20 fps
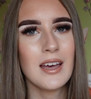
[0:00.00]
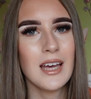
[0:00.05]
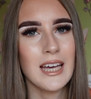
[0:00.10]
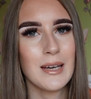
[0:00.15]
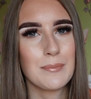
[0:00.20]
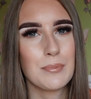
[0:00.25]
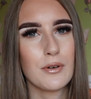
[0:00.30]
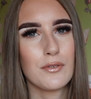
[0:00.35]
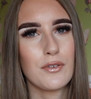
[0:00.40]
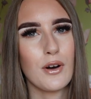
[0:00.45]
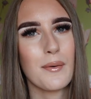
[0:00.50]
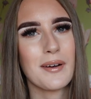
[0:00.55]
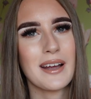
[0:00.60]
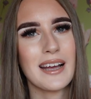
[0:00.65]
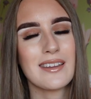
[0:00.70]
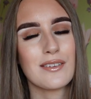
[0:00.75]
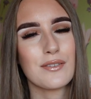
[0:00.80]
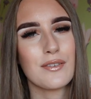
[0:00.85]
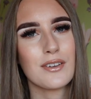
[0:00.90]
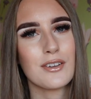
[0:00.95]
But before we
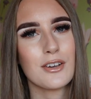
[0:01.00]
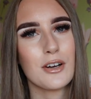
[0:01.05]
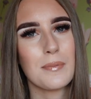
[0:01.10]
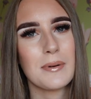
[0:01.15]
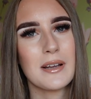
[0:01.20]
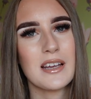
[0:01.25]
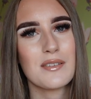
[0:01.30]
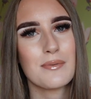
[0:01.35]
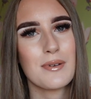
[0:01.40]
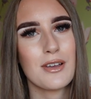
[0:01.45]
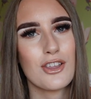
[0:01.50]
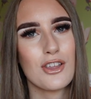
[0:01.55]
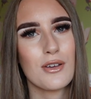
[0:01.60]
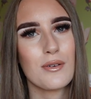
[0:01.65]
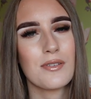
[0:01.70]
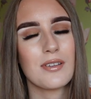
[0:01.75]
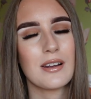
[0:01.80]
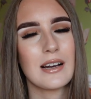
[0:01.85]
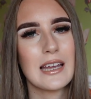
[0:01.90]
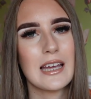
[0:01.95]
get into this video, please make sure
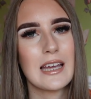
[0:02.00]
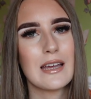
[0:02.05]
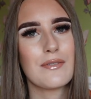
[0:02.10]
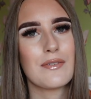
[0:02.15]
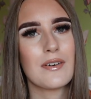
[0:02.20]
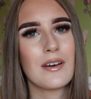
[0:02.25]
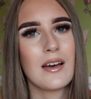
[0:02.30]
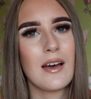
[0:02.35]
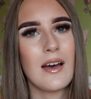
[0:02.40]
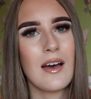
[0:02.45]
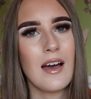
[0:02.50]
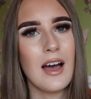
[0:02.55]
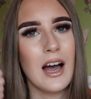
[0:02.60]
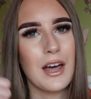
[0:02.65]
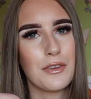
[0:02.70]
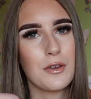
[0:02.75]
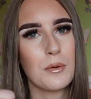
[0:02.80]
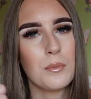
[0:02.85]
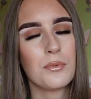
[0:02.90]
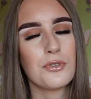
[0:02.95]
to leave a
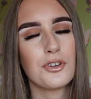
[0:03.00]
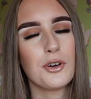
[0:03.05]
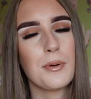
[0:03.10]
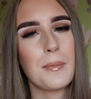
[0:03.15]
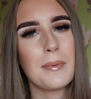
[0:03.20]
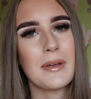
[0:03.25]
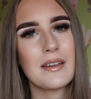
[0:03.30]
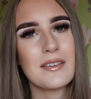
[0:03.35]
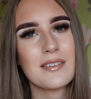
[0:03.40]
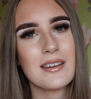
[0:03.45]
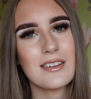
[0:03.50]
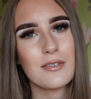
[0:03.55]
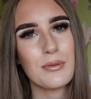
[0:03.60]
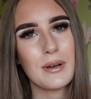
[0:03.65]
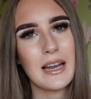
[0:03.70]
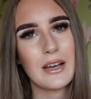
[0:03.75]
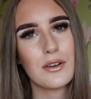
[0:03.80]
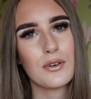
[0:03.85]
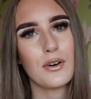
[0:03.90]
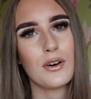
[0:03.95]
thumbs up. It'd be nice to get to a
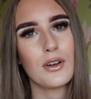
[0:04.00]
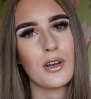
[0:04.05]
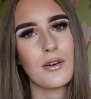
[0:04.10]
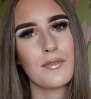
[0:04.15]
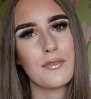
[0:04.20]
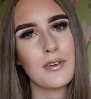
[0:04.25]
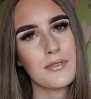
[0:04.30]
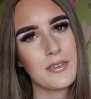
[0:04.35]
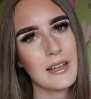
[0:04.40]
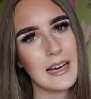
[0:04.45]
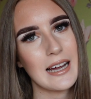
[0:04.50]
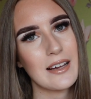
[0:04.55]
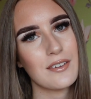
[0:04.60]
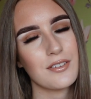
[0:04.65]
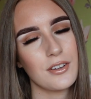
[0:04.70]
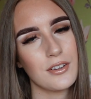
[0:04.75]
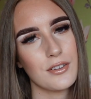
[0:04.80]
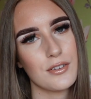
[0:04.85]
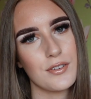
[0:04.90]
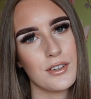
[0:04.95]
like goal of 50 likes
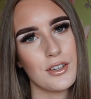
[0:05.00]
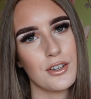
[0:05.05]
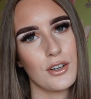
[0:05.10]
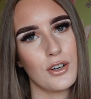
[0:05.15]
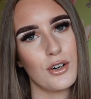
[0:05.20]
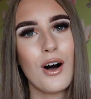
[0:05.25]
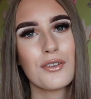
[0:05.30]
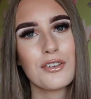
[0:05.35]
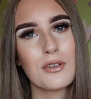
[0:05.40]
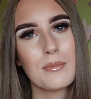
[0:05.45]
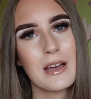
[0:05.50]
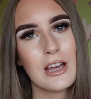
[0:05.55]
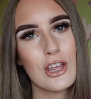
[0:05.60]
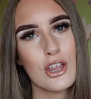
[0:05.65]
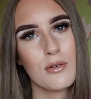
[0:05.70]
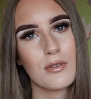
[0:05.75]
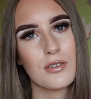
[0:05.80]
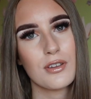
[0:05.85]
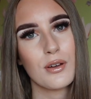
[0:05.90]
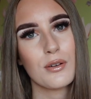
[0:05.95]
on this video. Also make
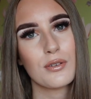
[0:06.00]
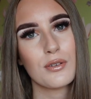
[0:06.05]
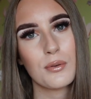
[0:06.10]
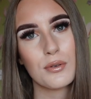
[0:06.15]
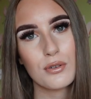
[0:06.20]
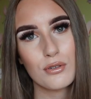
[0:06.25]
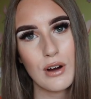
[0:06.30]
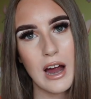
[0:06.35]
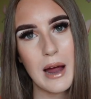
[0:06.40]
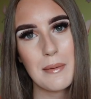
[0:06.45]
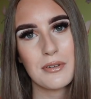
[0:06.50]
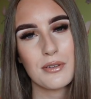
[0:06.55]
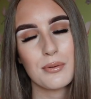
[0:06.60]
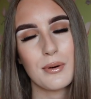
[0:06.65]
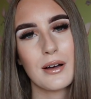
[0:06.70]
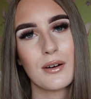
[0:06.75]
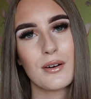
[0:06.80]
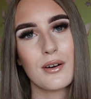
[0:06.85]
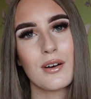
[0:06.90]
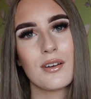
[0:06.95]
sure to subscribe as
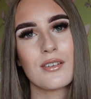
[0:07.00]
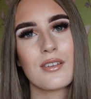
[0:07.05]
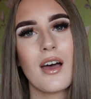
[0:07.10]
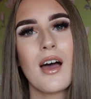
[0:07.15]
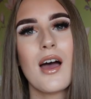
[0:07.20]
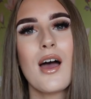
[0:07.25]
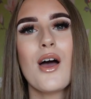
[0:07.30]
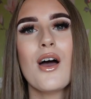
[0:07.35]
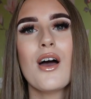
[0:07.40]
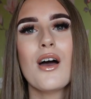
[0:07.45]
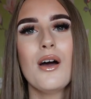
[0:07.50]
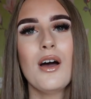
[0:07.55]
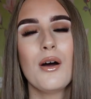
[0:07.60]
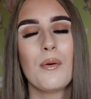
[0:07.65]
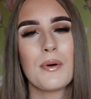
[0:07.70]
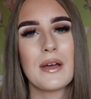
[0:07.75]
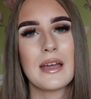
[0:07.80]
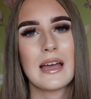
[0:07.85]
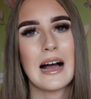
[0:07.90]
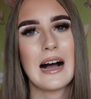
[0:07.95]
well, because
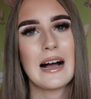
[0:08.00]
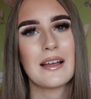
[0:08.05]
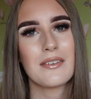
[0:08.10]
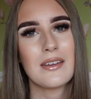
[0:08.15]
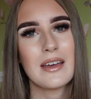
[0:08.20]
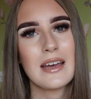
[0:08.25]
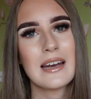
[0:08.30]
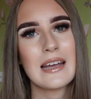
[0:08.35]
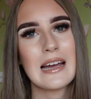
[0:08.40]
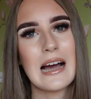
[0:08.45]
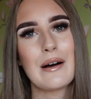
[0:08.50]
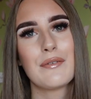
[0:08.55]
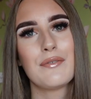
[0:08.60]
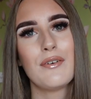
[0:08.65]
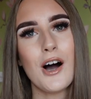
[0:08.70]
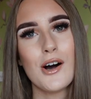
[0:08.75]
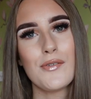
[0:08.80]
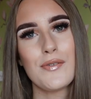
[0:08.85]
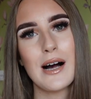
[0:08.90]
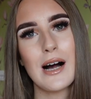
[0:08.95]
we are nearly at
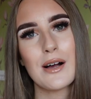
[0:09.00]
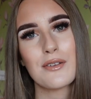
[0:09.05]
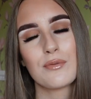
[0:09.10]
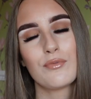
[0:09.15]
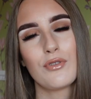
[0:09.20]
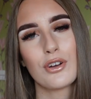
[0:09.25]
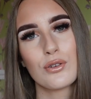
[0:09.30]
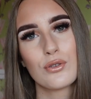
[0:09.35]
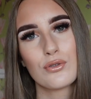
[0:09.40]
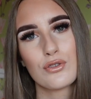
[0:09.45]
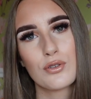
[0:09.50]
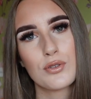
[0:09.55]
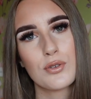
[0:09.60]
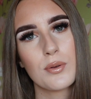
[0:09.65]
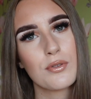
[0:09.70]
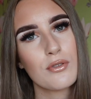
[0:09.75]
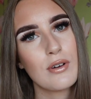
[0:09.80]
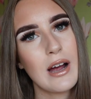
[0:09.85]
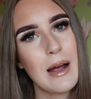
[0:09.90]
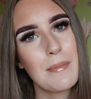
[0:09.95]
4,100
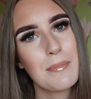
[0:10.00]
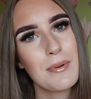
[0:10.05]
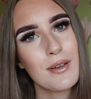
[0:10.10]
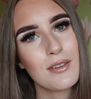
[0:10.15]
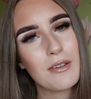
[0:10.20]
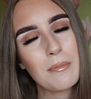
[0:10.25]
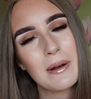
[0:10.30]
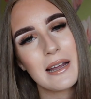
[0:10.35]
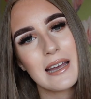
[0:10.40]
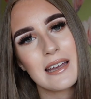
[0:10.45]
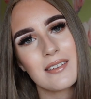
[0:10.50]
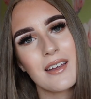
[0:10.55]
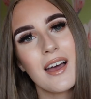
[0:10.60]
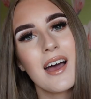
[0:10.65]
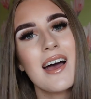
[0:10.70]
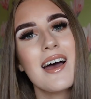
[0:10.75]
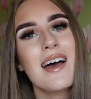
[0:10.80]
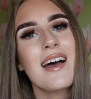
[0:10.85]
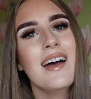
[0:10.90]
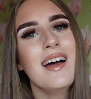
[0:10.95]
subscribers, so please
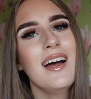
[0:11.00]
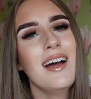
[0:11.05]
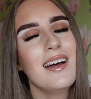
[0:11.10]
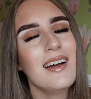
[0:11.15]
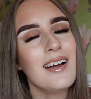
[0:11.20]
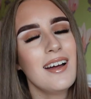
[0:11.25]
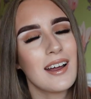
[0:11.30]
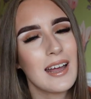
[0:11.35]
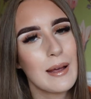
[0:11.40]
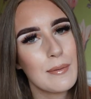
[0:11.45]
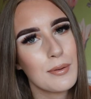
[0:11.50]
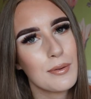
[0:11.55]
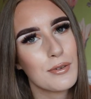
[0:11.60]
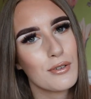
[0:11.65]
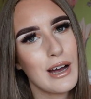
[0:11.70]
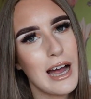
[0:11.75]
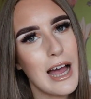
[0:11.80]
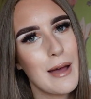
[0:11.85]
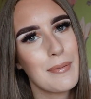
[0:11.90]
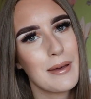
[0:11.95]
keep
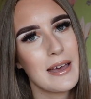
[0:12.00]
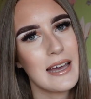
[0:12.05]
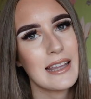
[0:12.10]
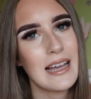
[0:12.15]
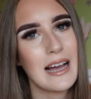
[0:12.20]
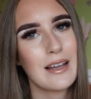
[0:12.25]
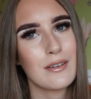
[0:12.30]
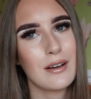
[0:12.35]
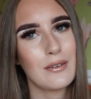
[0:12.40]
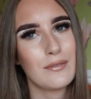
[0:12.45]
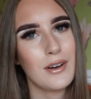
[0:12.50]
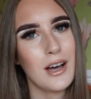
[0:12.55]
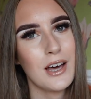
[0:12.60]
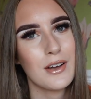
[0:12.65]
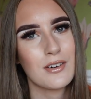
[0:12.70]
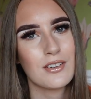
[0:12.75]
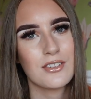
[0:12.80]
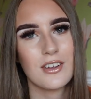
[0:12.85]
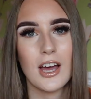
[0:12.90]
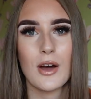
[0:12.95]
subscribing, and without
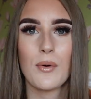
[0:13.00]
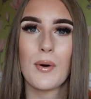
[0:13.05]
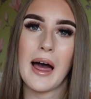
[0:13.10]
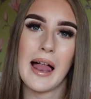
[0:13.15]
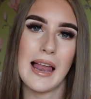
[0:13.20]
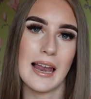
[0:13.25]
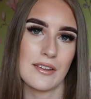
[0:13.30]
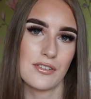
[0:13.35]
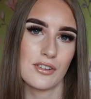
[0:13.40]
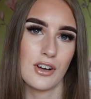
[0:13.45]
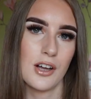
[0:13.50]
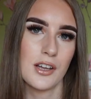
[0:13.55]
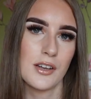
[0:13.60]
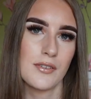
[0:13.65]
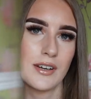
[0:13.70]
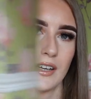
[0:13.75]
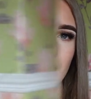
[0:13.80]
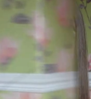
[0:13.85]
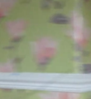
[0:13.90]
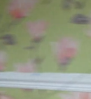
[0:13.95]
further ado, let's get on the
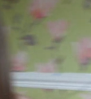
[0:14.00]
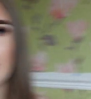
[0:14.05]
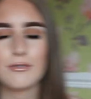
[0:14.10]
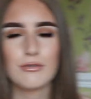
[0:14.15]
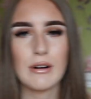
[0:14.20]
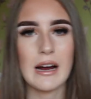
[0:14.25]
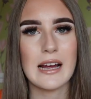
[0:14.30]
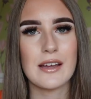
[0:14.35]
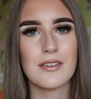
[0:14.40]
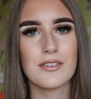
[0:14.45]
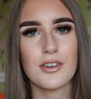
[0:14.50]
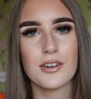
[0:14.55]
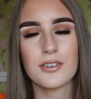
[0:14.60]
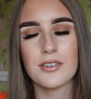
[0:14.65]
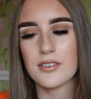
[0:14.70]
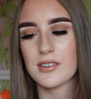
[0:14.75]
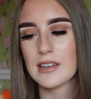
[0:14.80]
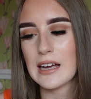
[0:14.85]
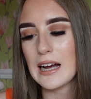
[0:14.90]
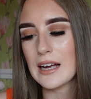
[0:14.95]
video. Right, so to
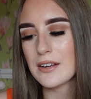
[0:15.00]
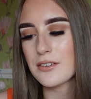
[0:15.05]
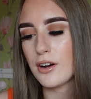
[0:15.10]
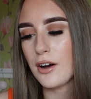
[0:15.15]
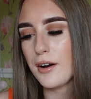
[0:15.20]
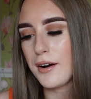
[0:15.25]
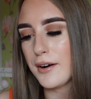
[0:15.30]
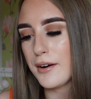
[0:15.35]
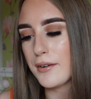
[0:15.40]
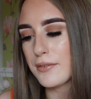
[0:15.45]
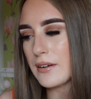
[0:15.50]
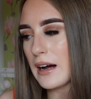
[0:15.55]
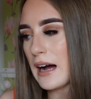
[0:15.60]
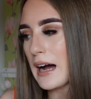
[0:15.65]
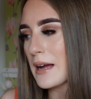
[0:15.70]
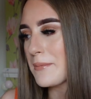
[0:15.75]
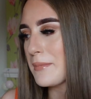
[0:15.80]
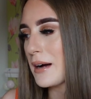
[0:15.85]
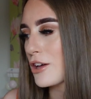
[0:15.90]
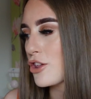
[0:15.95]
start off,
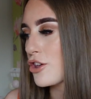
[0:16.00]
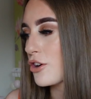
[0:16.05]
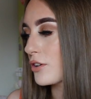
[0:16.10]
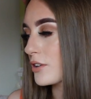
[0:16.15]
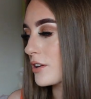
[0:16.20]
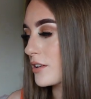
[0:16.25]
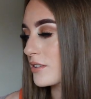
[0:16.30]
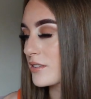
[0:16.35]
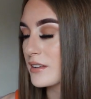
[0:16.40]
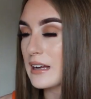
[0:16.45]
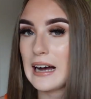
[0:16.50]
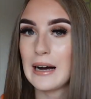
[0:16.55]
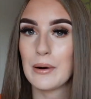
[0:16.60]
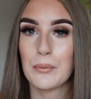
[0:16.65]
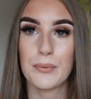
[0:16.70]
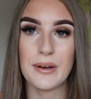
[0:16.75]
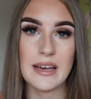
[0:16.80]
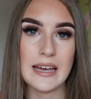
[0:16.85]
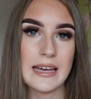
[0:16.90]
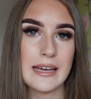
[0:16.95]
I'm actually going to start
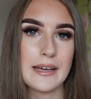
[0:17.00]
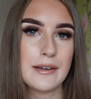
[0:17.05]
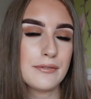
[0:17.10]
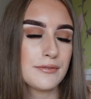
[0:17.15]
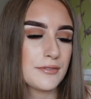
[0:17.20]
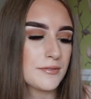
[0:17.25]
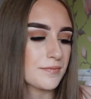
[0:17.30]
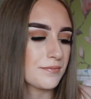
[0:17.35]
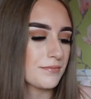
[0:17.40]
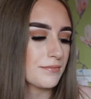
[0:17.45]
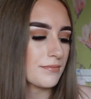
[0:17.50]
with